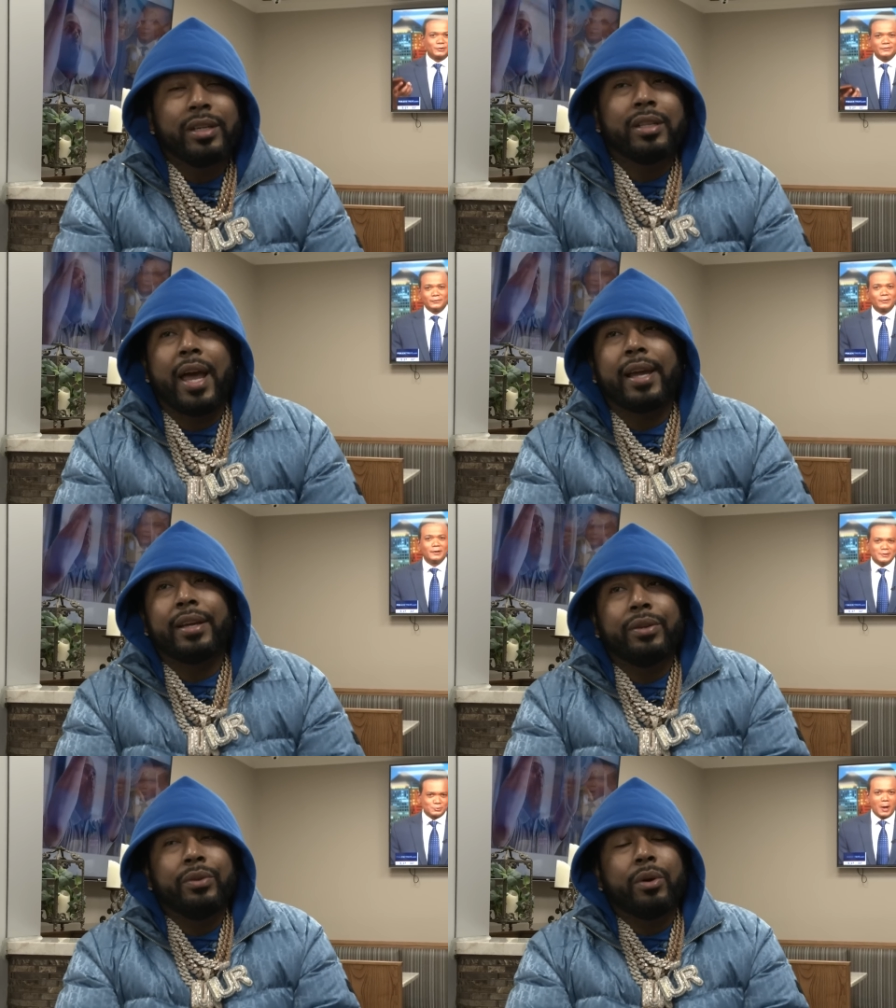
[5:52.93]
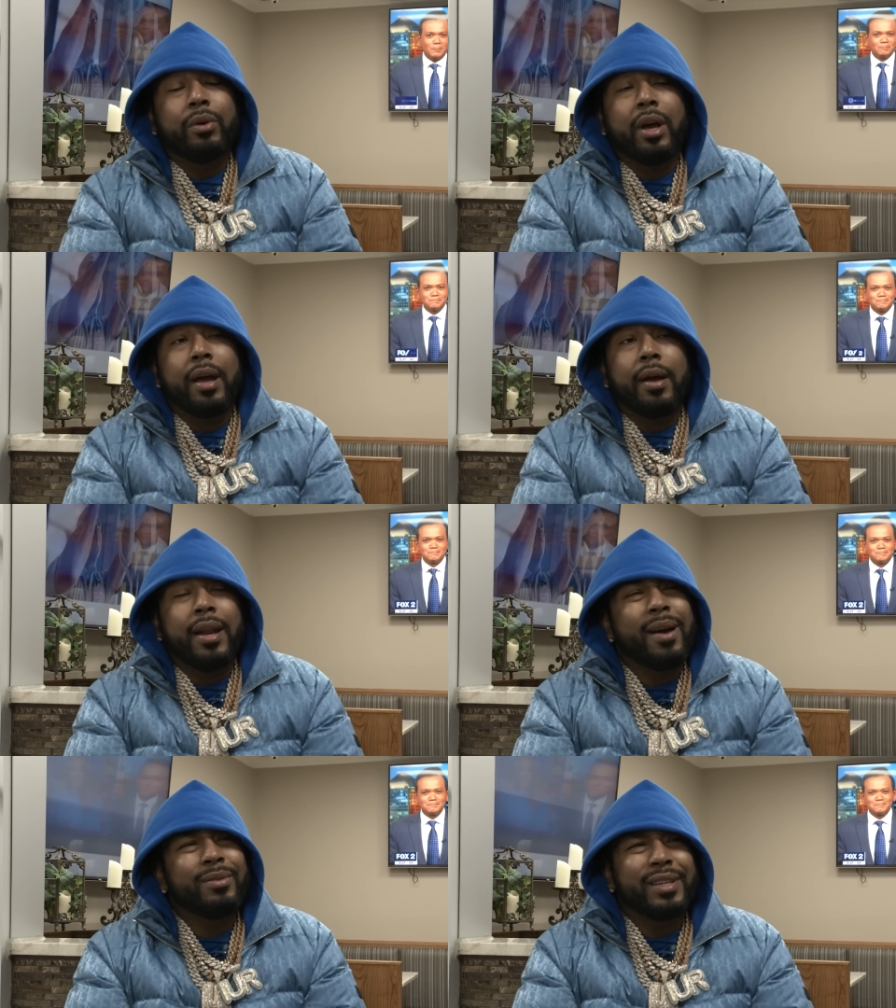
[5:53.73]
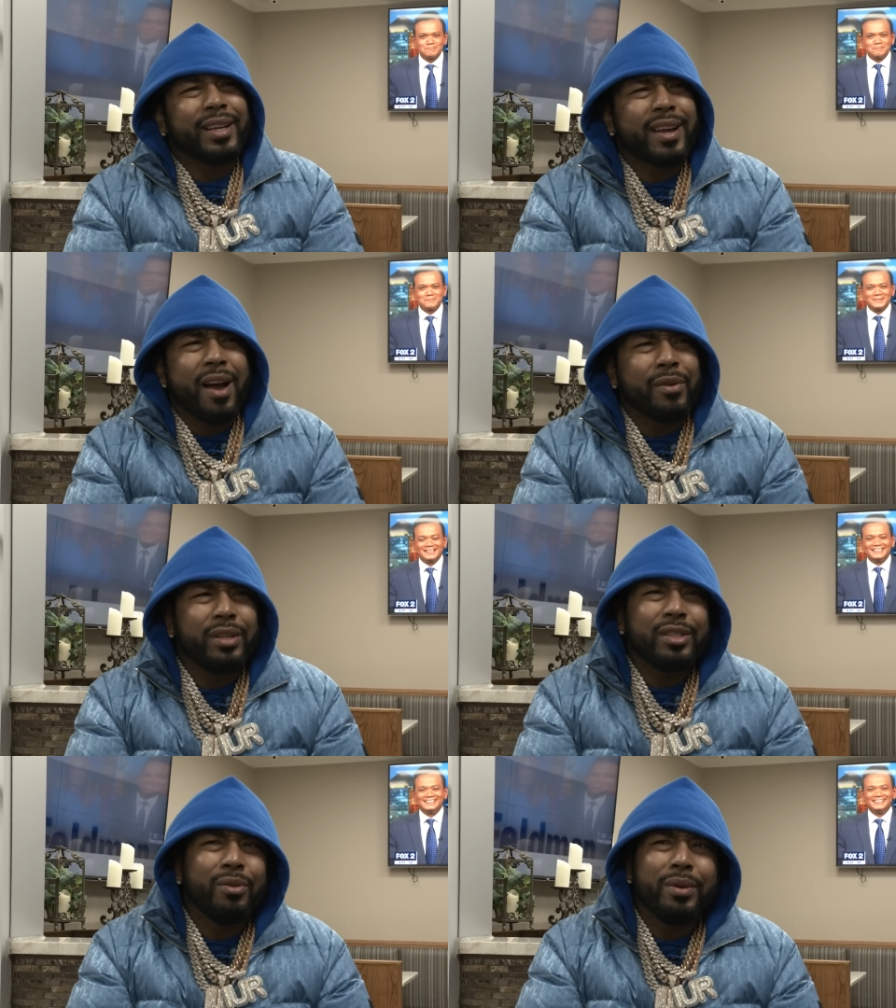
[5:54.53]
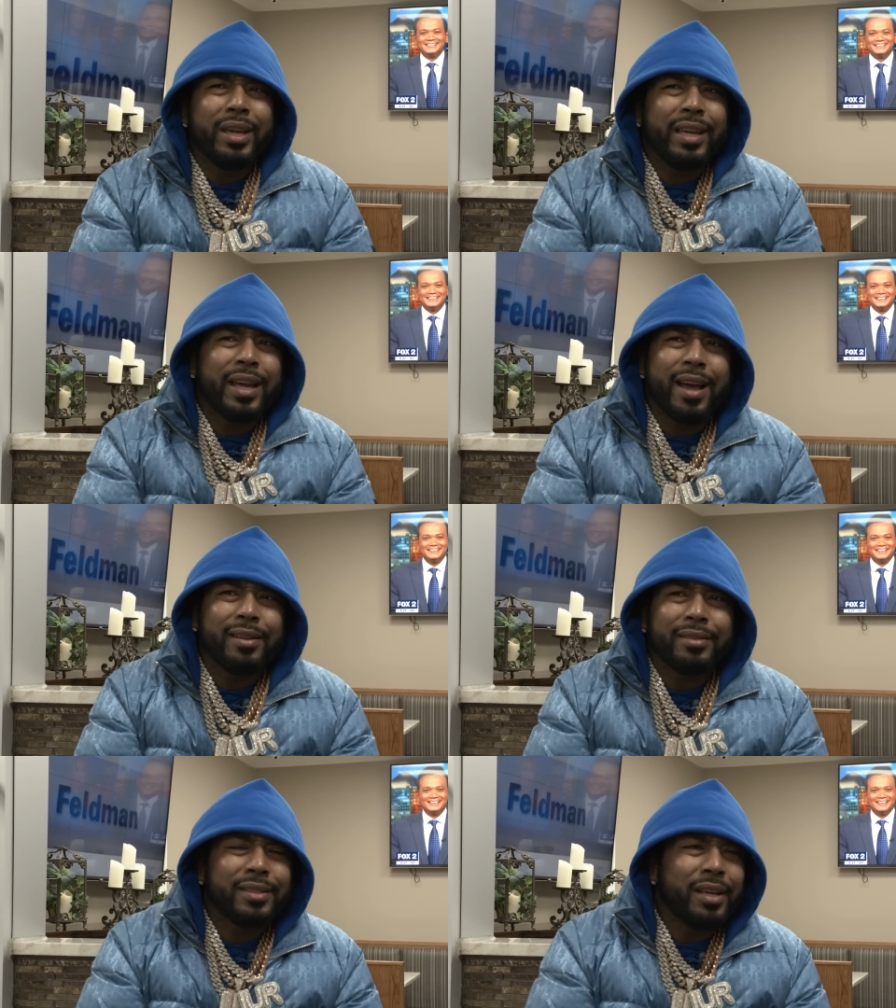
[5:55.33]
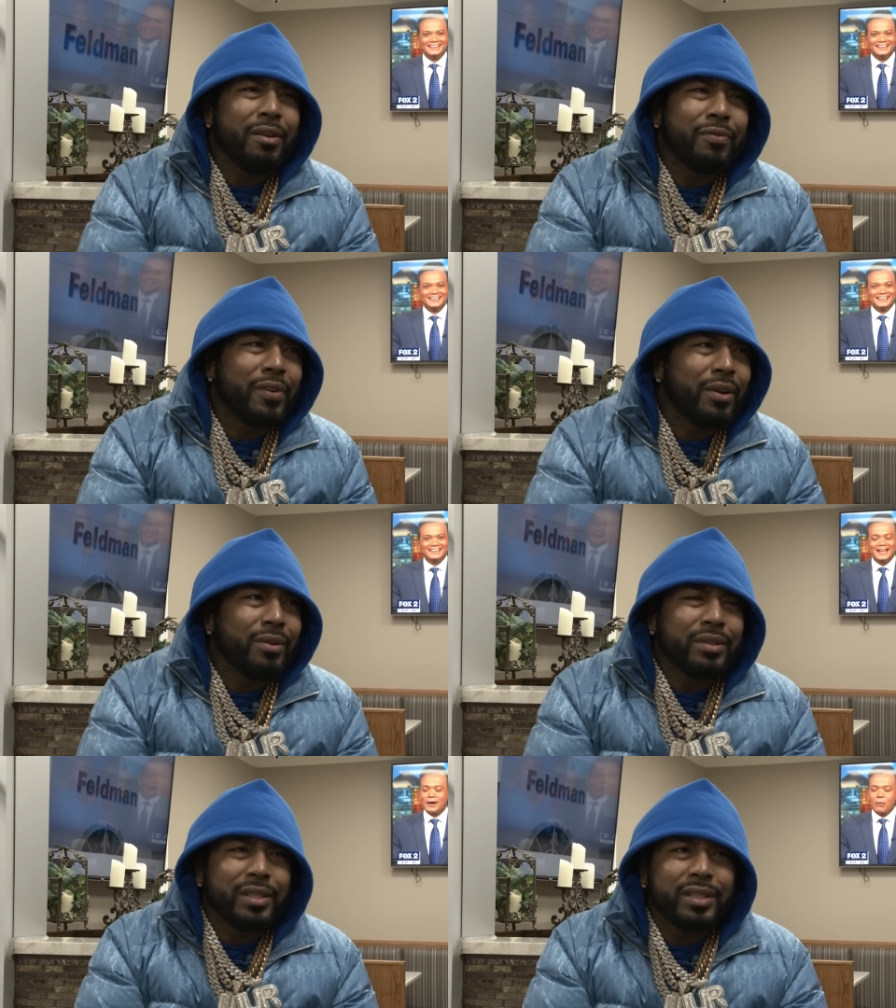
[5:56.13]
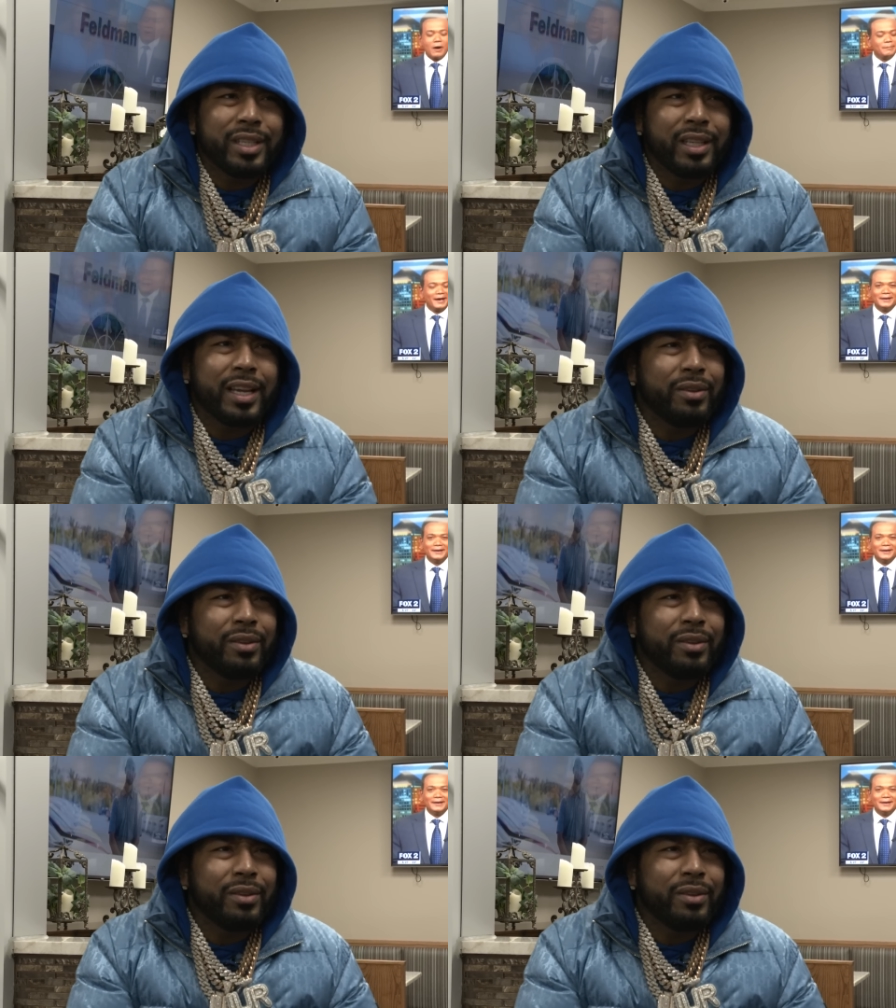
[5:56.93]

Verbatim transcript: Like, you know, I, and I was in a county, so we ain't got cell phones and shit like